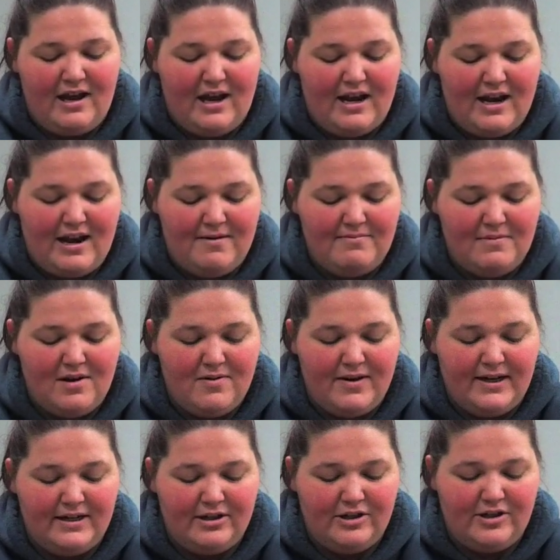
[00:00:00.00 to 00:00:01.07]
and I'm
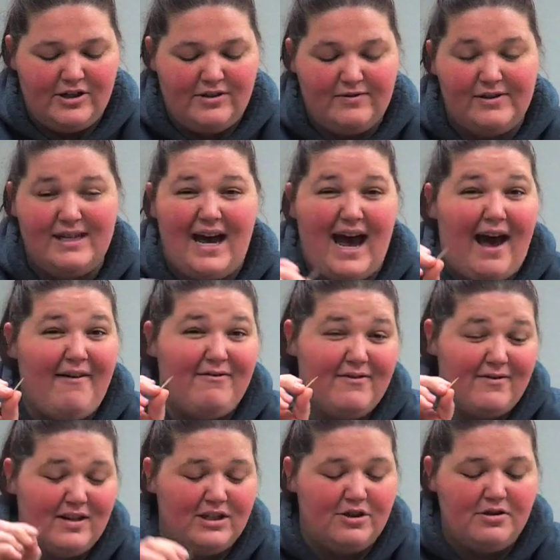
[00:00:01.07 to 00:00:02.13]
going to use half
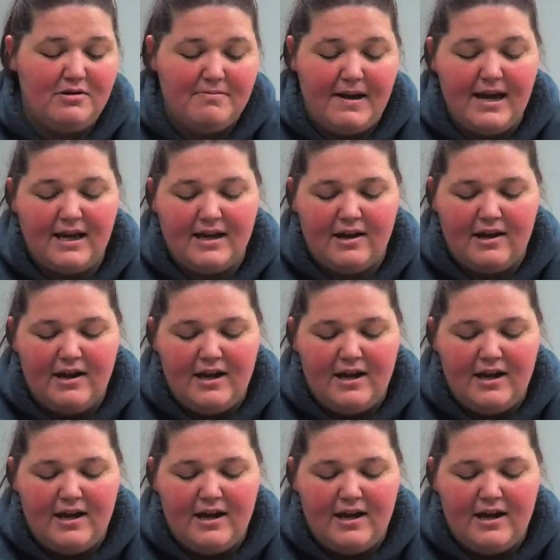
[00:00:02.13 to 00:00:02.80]
of a toothpick,